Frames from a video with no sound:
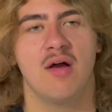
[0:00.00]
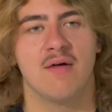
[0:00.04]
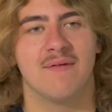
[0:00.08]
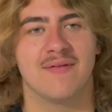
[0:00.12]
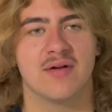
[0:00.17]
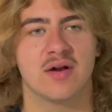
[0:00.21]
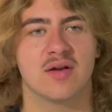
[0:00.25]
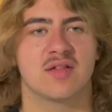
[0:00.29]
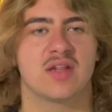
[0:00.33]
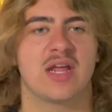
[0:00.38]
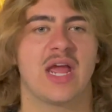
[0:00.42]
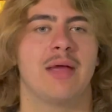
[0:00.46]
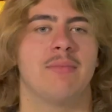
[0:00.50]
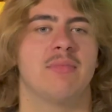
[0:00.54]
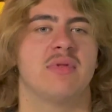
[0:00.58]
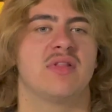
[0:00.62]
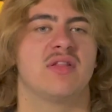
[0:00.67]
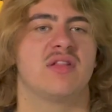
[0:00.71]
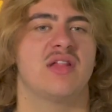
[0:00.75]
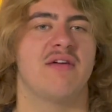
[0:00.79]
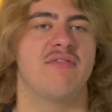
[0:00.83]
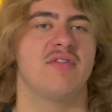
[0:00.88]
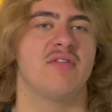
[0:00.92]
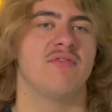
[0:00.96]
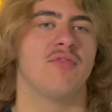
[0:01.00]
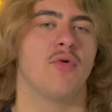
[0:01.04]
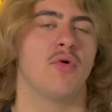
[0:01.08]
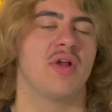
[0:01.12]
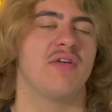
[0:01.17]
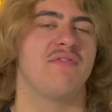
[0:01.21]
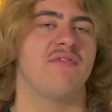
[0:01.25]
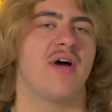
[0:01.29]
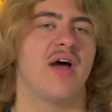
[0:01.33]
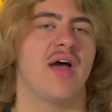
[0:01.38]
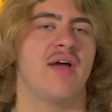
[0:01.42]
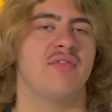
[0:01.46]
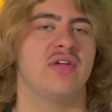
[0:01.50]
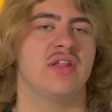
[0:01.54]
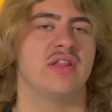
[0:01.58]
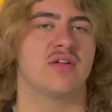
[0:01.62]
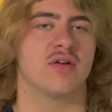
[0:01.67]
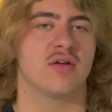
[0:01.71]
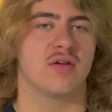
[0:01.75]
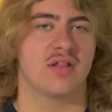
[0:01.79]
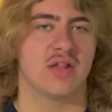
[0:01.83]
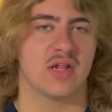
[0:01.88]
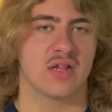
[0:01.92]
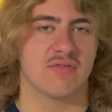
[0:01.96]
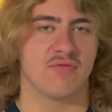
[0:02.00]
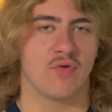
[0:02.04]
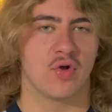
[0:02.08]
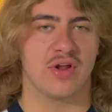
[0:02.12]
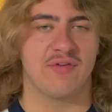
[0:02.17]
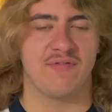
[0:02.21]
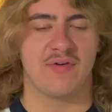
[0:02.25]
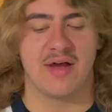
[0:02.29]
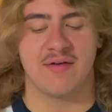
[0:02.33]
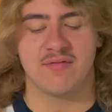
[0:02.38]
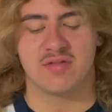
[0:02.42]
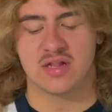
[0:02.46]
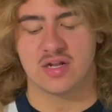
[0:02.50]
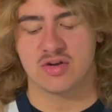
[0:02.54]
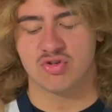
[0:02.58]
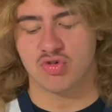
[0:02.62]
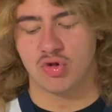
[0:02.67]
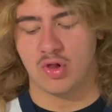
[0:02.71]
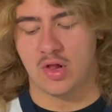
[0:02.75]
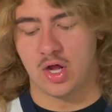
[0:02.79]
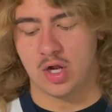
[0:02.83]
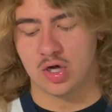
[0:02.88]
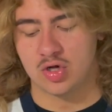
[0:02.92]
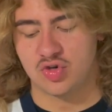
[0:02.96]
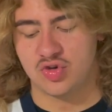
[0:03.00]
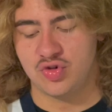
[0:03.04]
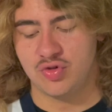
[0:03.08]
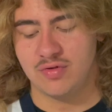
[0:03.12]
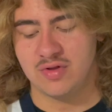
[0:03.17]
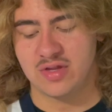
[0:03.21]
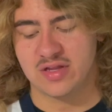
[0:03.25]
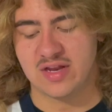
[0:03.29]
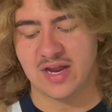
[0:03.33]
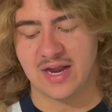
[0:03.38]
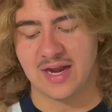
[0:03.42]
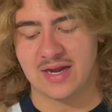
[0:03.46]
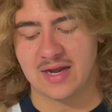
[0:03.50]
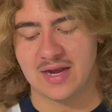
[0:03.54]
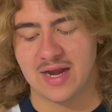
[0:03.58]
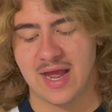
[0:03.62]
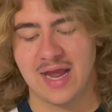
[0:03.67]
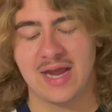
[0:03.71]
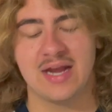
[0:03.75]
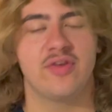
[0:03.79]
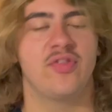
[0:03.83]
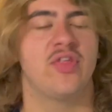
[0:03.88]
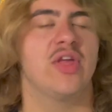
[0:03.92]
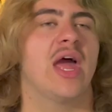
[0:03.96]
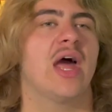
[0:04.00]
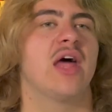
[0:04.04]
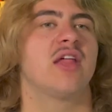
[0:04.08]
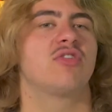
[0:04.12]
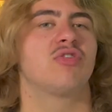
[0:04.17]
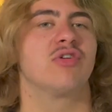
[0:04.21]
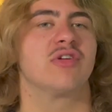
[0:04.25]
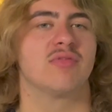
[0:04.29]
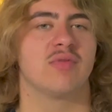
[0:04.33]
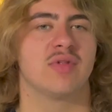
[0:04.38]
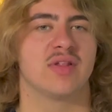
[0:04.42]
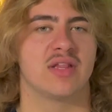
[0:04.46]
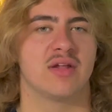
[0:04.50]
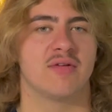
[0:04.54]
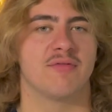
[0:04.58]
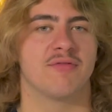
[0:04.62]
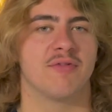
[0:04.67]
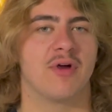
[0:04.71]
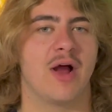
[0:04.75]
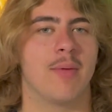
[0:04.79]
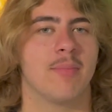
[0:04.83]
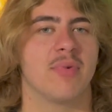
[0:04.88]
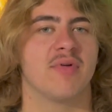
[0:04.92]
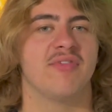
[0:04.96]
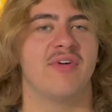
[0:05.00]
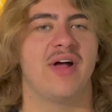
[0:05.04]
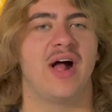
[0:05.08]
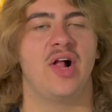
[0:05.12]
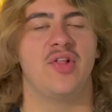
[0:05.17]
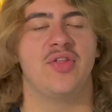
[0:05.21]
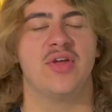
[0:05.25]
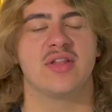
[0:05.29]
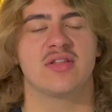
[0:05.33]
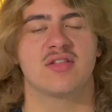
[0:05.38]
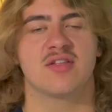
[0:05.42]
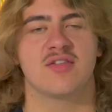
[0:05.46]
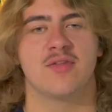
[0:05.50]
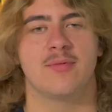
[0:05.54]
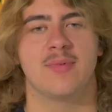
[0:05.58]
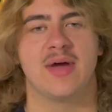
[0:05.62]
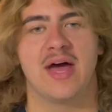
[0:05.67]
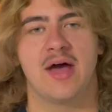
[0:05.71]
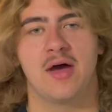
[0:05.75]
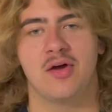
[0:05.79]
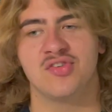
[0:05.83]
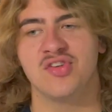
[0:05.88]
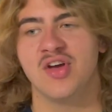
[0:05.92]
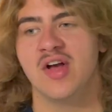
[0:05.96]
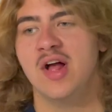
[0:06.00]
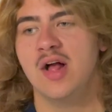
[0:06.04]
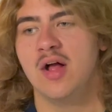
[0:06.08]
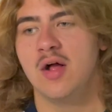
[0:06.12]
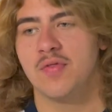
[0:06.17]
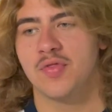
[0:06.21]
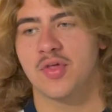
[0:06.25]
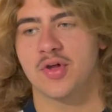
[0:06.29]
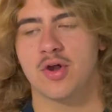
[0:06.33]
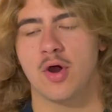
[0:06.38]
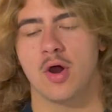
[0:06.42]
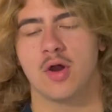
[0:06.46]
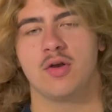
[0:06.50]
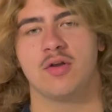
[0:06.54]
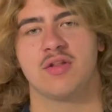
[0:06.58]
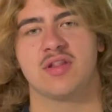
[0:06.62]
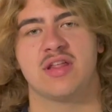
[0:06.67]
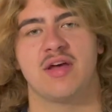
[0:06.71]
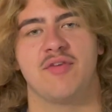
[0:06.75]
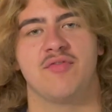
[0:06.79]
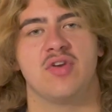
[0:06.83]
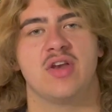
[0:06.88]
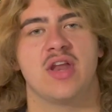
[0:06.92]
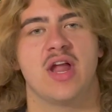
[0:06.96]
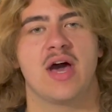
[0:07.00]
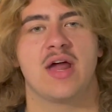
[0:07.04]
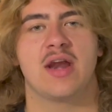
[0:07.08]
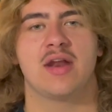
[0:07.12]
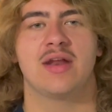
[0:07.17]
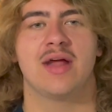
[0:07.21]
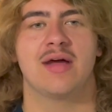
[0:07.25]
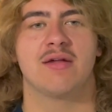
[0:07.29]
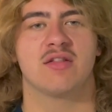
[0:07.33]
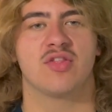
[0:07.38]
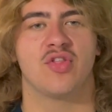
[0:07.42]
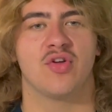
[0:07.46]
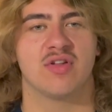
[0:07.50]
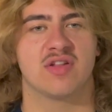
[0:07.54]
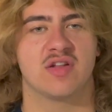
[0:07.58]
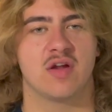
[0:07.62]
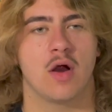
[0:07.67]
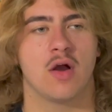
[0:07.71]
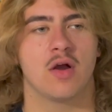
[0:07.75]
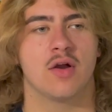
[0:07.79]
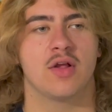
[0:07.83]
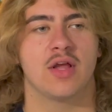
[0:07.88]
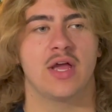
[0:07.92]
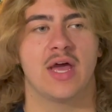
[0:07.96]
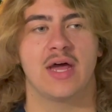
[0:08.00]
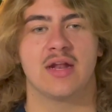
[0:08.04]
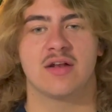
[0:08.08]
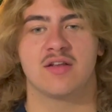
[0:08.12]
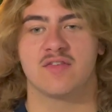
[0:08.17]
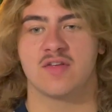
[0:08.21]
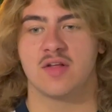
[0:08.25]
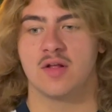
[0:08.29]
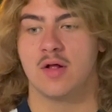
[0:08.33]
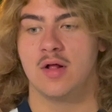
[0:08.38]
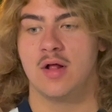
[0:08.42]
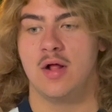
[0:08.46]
First game is 7:45 Eastern, 6:45 Central on Tuesday night. The Astros will send Framber Valdez to the mound. The Cardinals have not announced their starter yet.